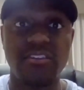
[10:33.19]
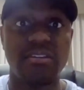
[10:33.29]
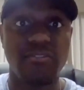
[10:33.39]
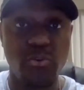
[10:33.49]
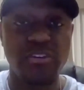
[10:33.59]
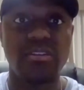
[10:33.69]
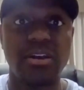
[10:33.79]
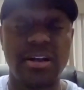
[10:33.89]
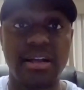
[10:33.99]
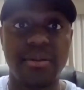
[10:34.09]
Of course, the
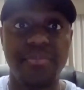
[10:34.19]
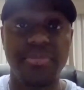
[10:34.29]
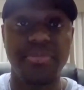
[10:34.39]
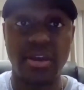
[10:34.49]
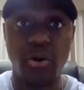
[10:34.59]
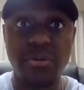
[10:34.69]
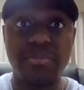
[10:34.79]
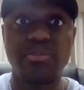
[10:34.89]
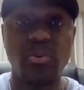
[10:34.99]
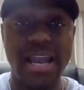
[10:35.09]
older
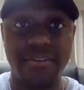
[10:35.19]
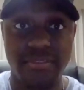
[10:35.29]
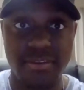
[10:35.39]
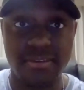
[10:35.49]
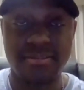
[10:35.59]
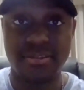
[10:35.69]
people will have to,